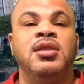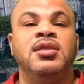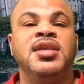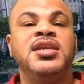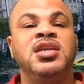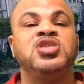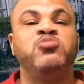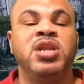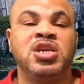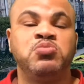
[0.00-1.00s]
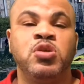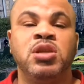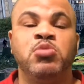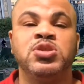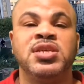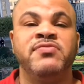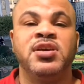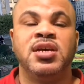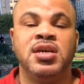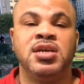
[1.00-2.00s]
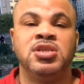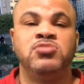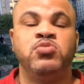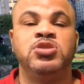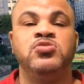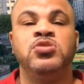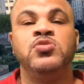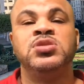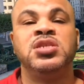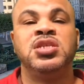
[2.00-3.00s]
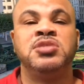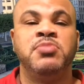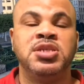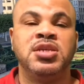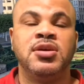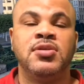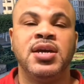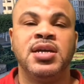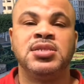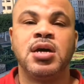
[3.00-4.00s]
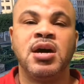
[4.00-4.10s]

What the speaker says: Leading into my next point, number 7, is what you're using these budget airlines.